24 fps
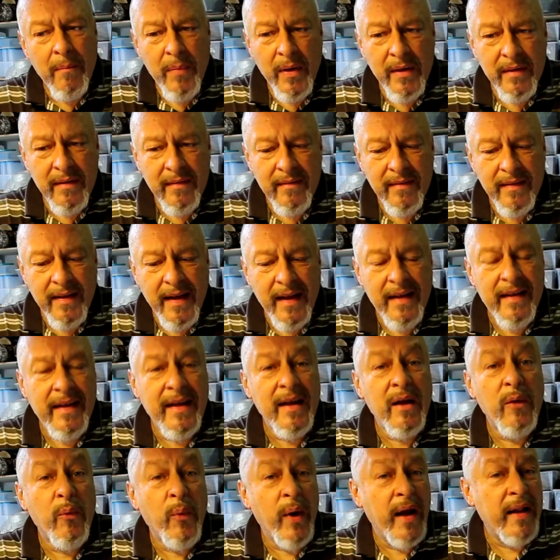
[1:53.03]
but it's
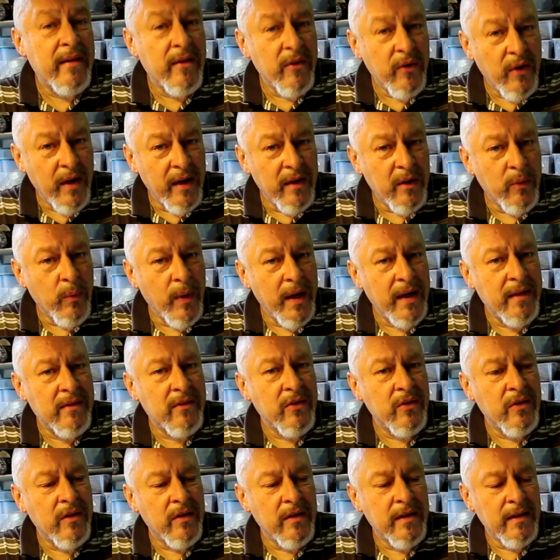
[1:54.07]
getting wetter and
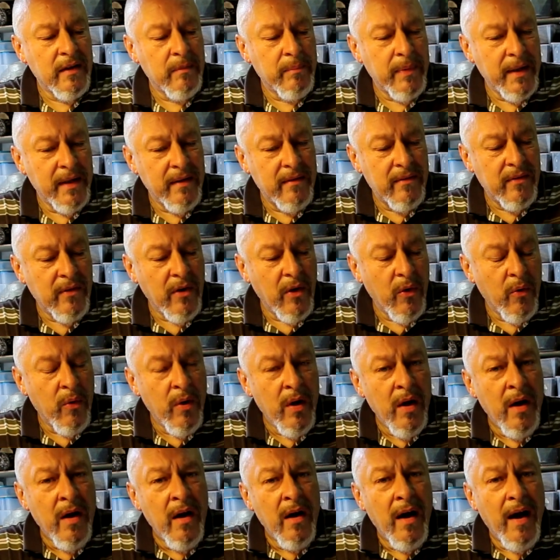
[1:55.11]
wetter a little bit so
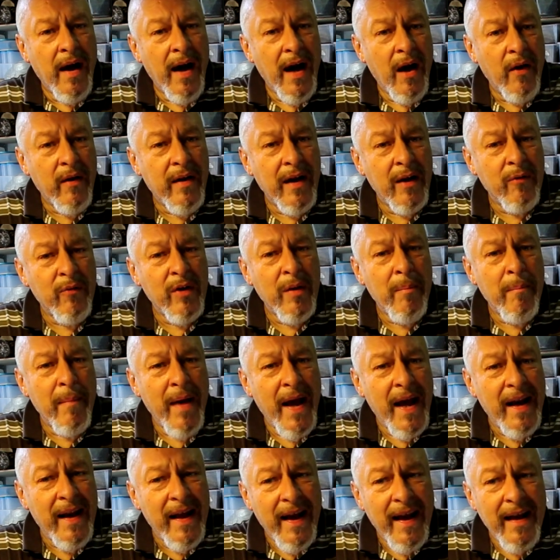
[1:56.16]
how can we
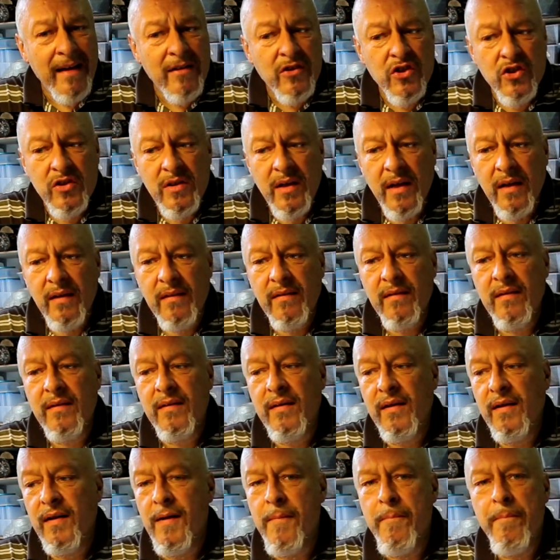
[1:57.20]
manage that
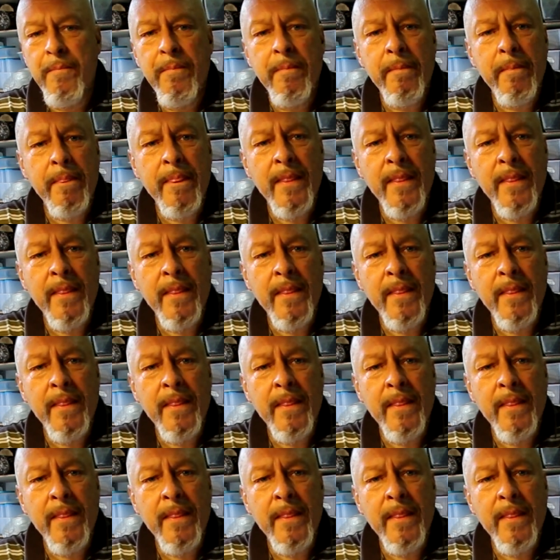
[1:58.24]
the,